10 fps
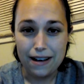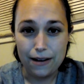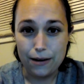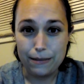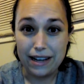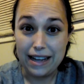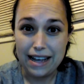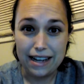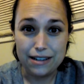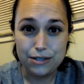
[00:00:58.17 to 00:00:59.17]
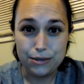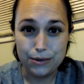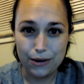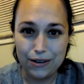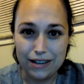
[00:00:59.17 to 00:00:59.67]
I had
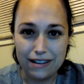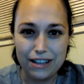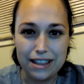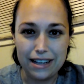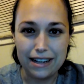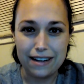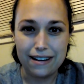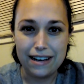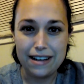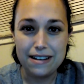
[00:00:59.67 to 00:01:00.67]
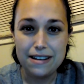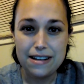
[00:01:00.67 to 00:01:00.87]
to earn everything I got.